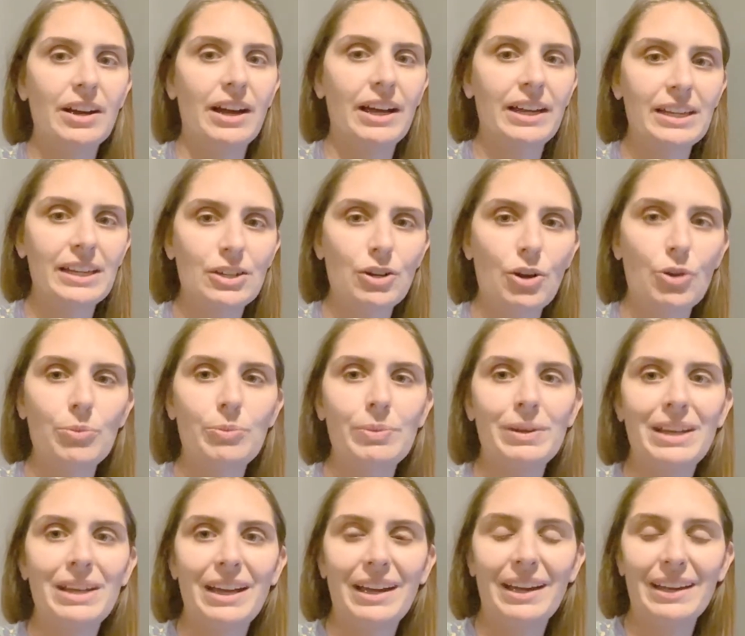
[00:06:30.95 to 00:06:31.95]
I can open
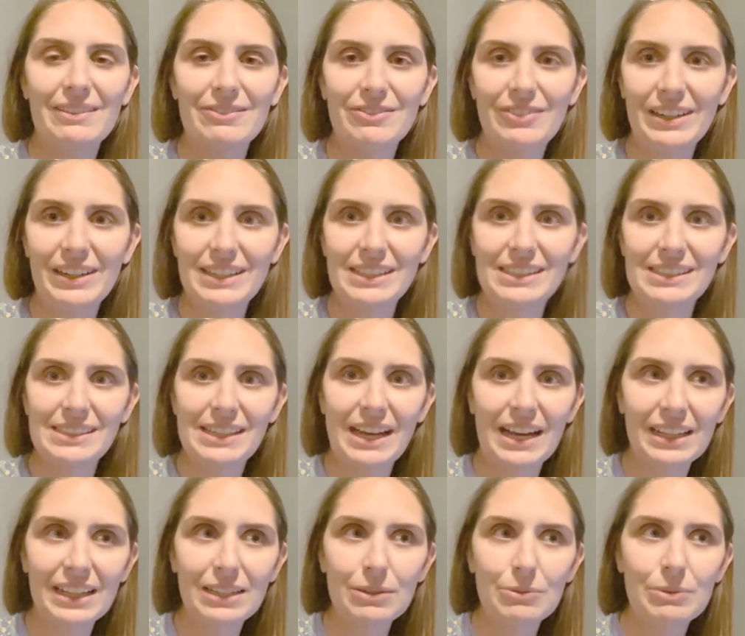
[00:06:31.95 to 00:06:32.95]
it. I can find
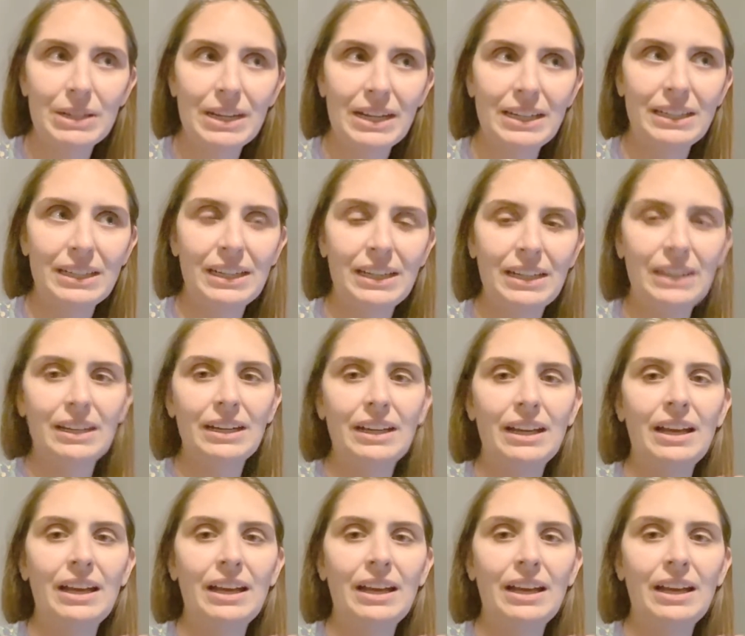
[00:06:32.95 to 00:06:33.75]
exactly what I need.